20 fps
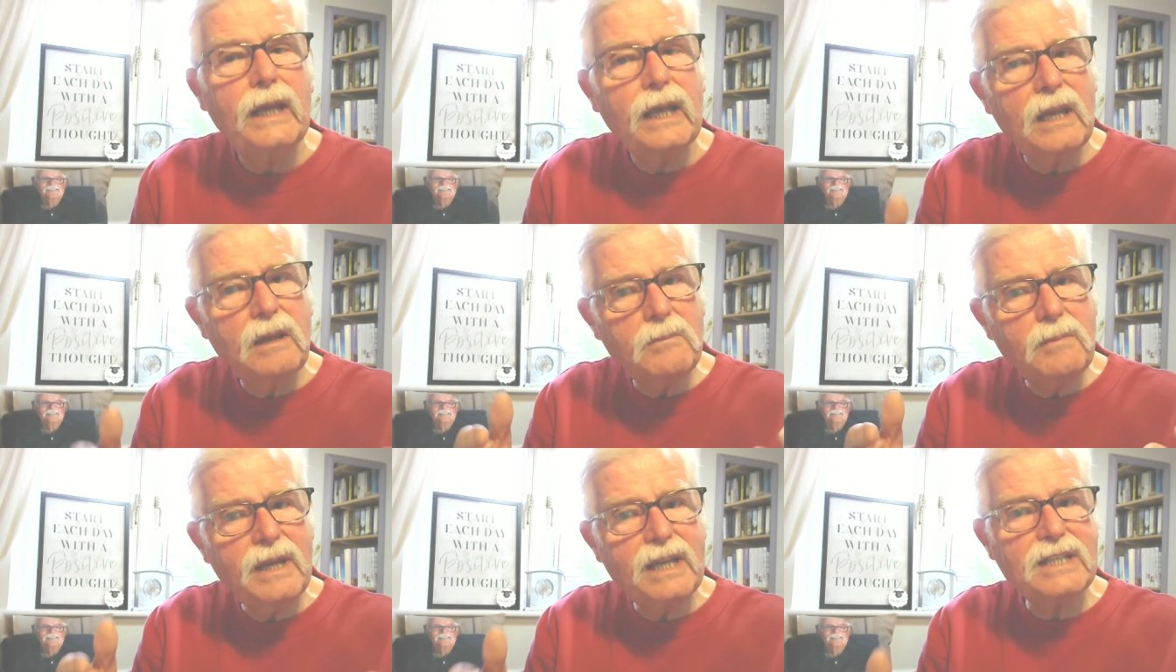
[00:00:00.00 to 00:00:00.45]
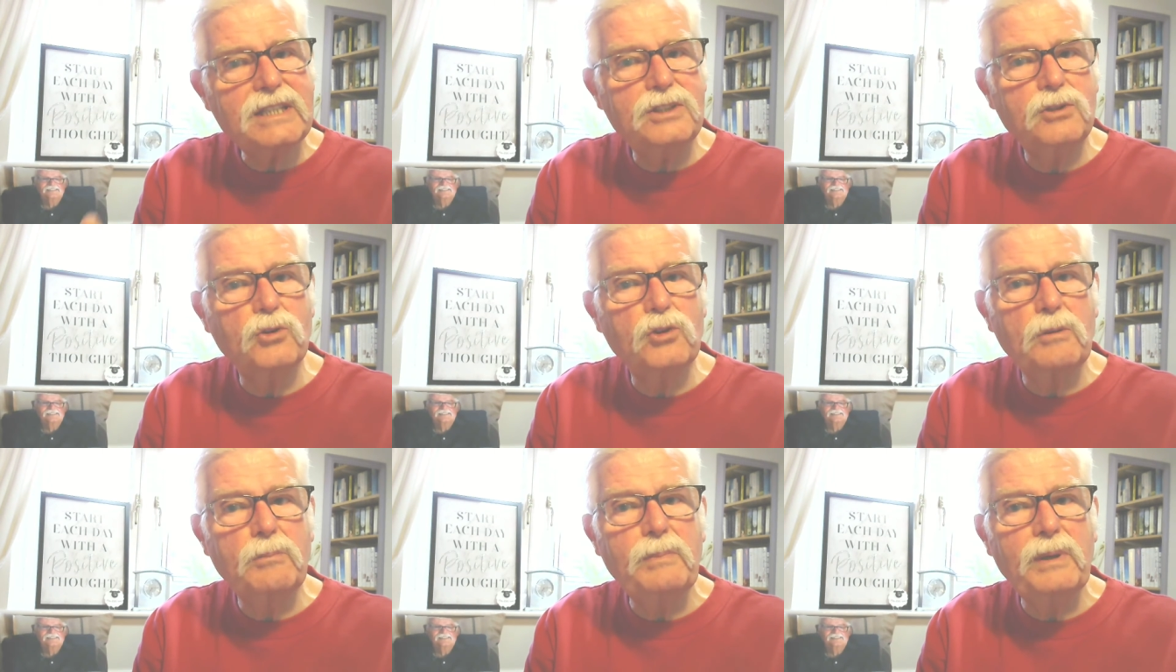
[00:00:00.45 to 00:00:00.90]
it makes
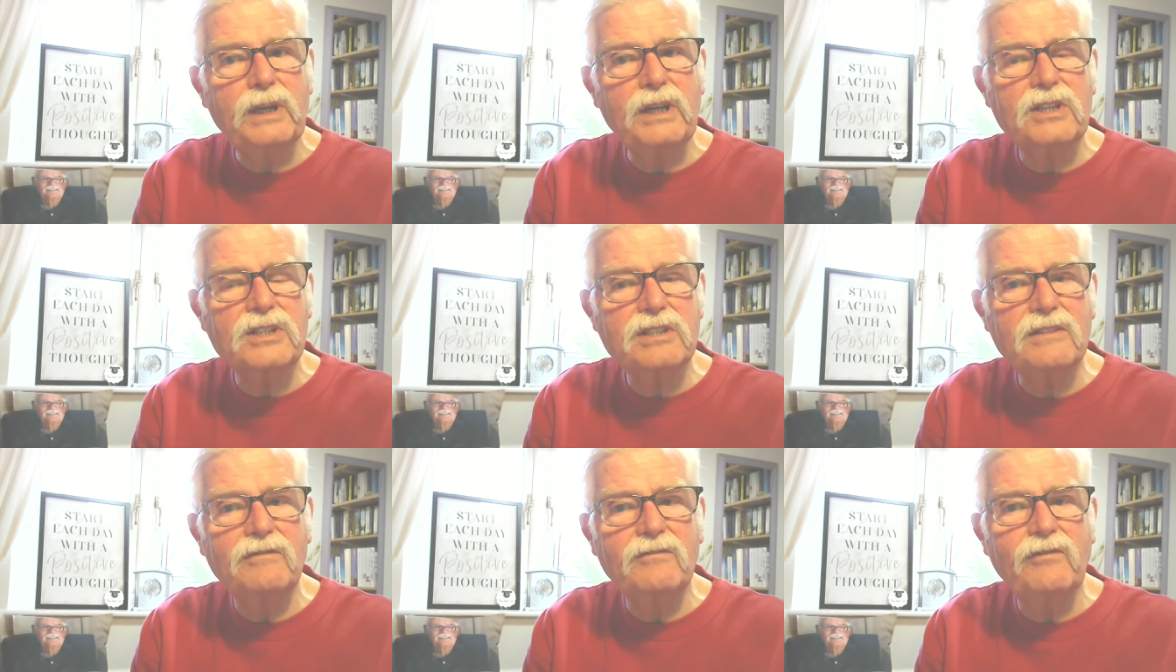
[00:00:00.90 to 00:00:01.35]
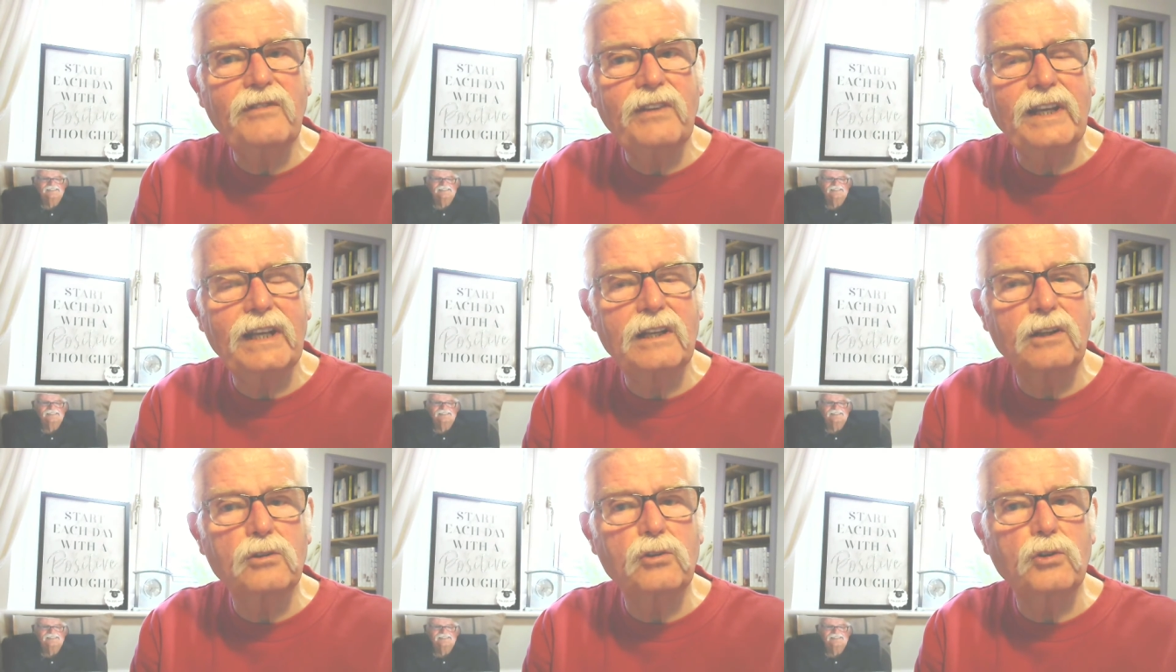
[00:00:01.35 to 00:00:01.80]
the other person
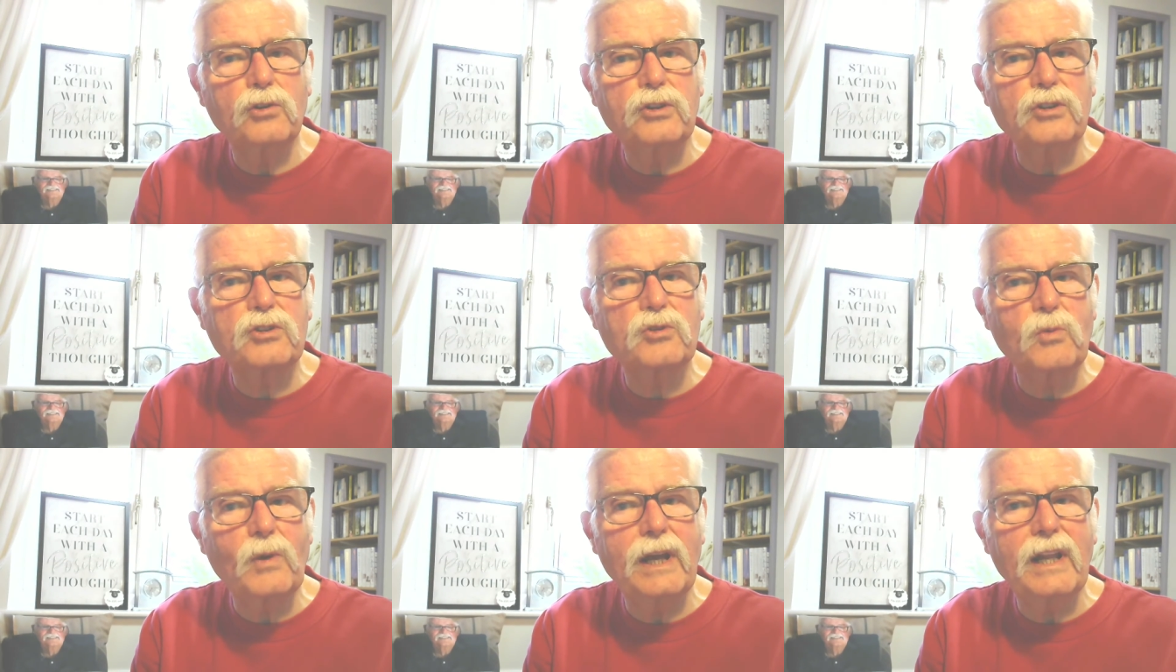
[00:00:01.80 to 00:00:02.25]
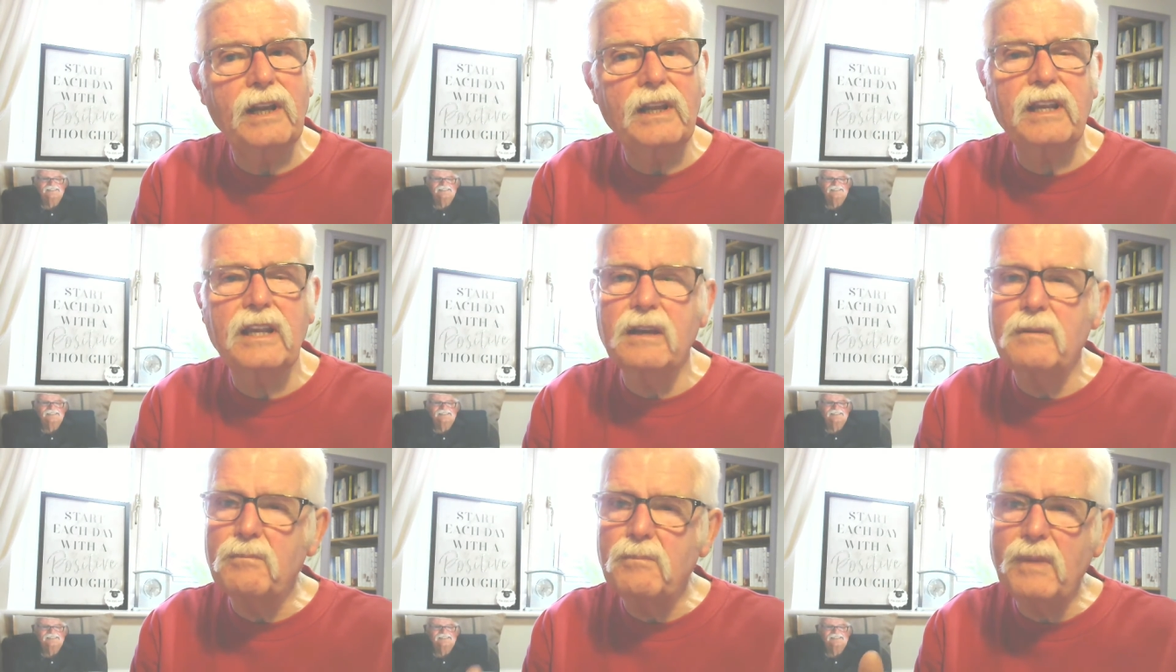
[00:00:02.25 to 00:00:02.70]
feel good as well
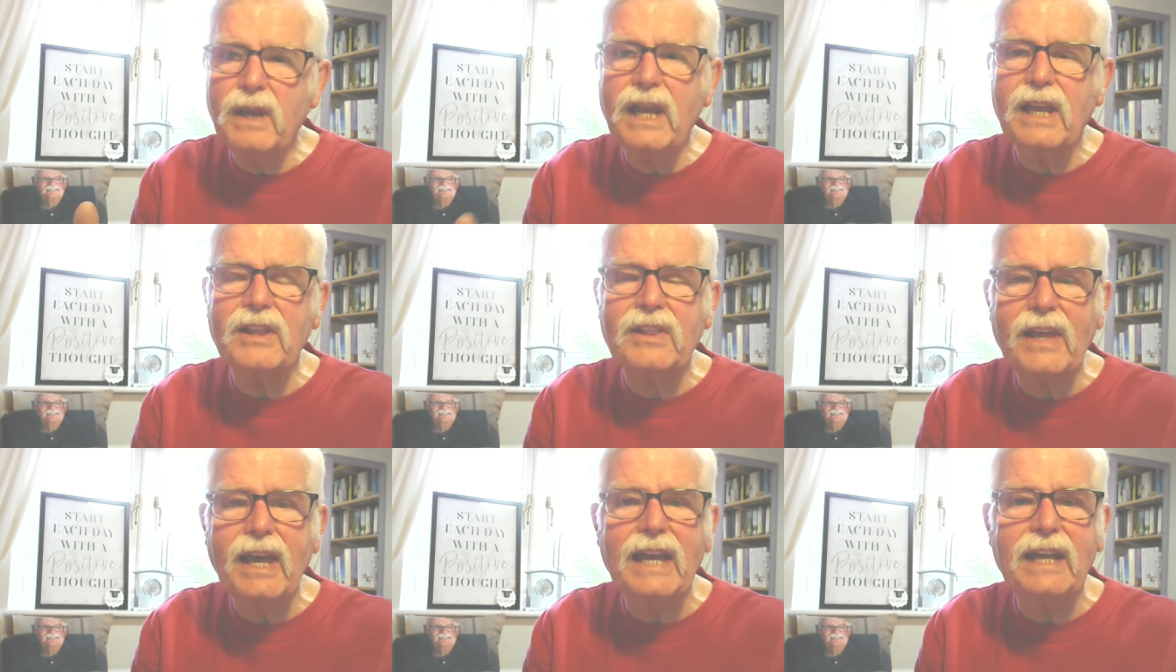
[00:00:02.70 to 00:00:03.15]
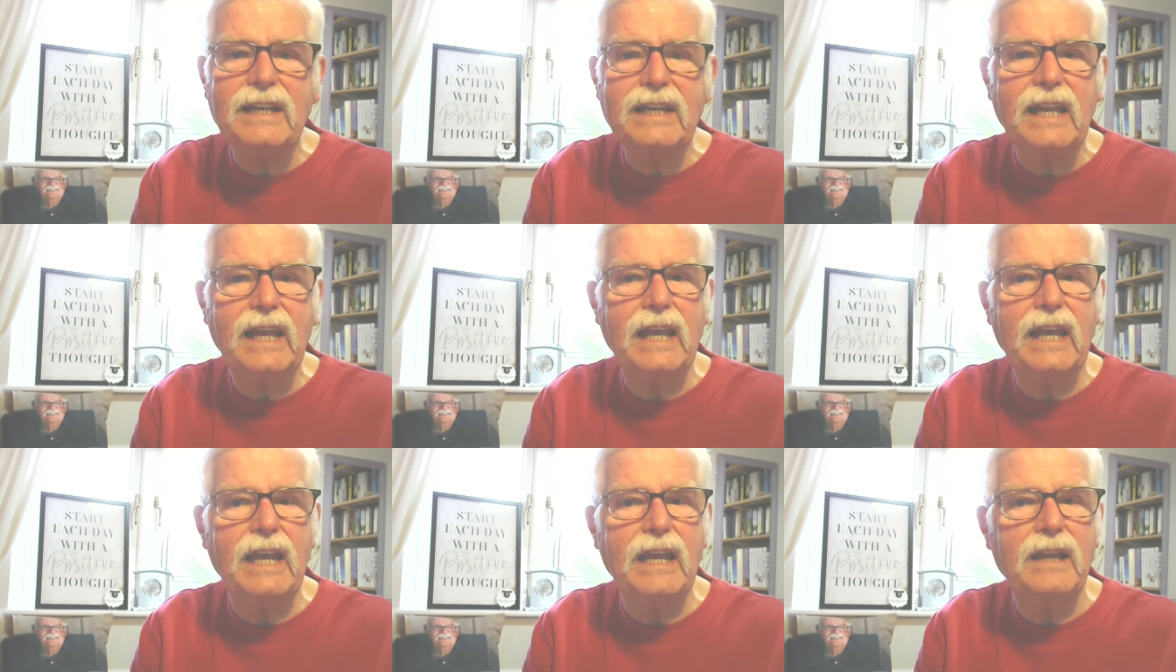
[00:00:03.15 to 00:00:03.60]
it can make their
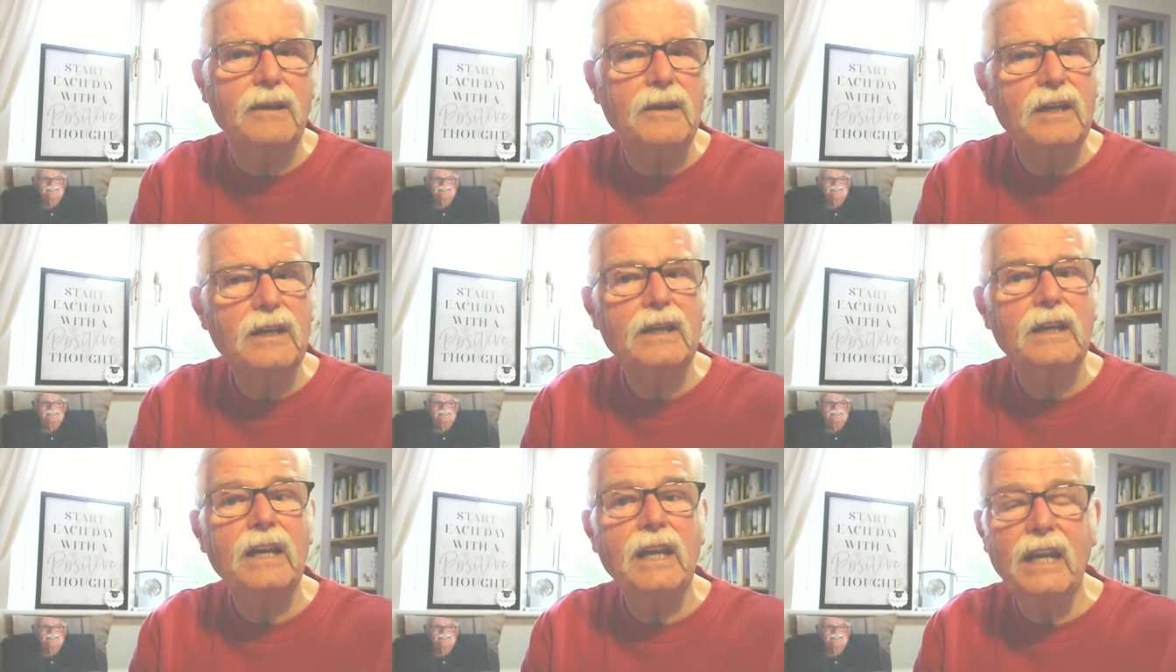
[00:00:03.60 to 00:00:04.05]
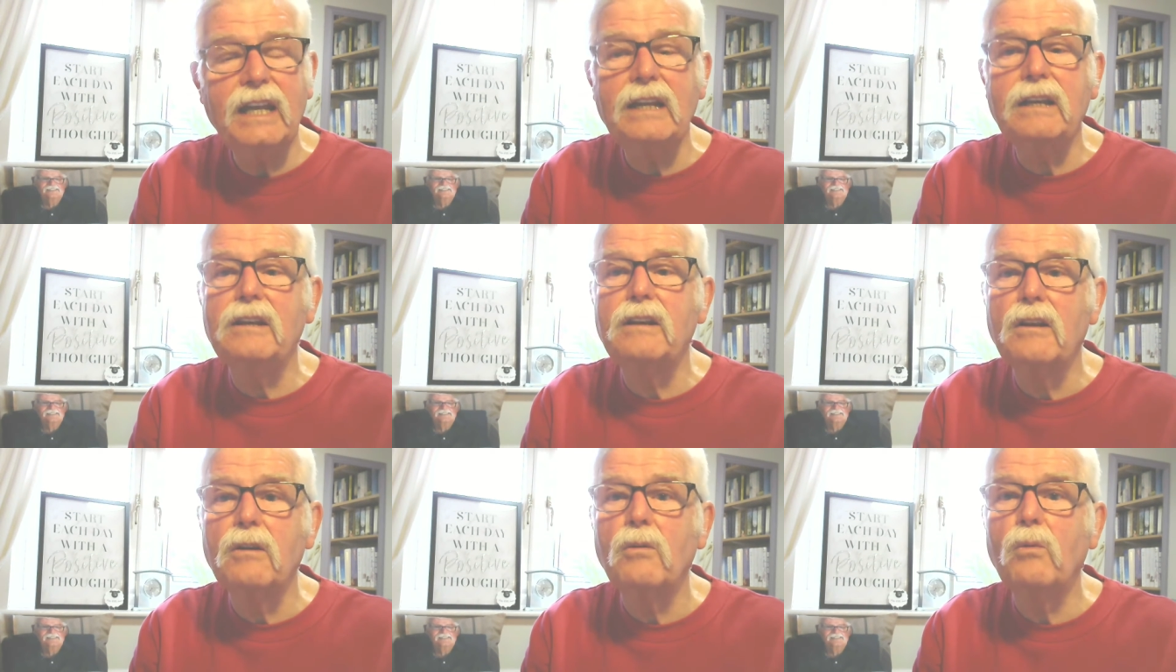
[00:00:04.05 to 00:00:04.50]
day
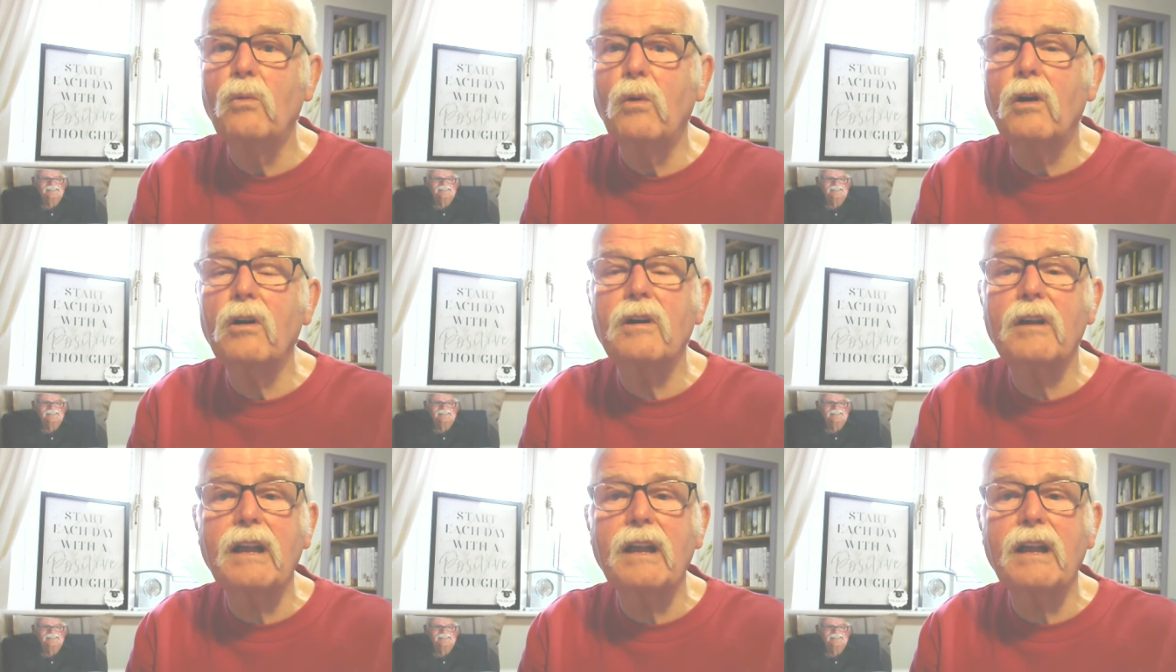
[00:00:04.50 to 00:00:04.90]
in what